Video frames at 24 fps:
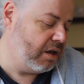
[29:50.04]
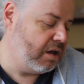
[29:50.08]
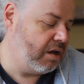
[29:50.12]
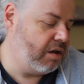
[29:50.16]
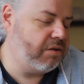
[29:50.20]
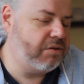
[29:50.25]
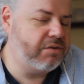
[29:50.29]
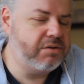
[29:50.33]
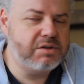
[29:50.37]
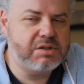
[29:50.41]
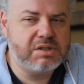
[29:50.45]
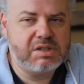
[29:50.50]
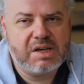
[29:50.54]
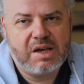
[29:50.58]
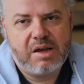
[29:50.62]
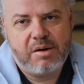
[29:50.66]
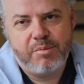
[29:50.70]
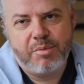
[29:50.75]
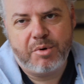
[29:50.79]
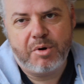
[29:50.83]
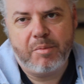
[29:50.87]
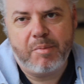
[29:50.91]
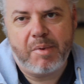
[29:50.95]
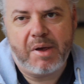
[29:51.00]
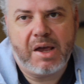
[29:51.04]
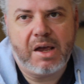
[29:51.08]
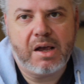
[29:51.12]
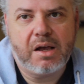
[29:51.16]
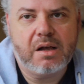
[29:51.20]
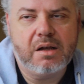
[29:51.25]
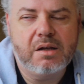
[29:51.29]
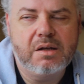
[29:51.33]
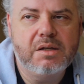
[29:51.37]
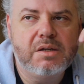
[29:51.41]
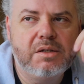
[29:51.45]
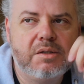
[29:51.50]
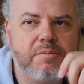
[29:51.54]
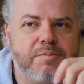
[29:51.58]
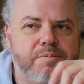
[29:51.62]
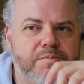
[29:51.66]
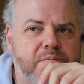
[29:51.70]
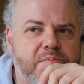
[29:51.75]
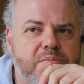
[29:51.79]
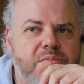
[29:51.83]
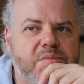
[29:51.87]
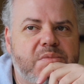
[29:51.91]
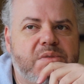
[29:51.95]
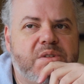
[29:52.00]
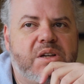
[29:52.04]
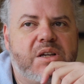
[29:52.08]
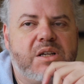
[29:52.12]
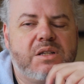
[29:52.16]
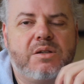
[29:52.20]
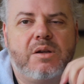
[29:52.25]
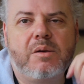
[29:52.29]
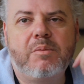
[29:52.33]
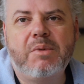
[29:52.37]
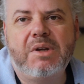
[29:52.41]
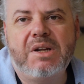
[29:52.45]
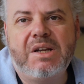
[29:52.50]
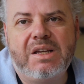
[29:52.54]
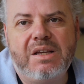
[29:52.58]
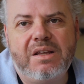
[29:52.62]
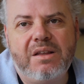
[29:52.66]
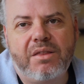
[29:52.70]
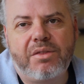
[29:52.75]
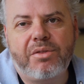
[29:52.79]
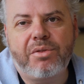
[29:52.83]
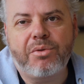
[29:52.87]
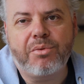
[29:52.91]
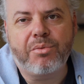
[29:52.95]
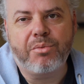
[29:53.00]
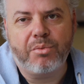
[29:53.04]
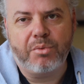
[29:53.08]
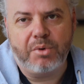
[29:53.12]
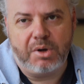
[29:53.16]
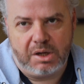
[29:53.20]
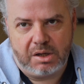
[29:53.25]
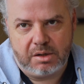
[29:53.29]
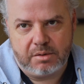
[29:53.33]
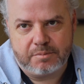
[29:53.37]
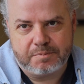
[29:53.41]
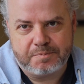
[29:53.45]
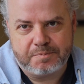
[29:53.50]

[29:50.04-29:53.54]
Oh, there's 10 per bag. So I'm gonna eat 3.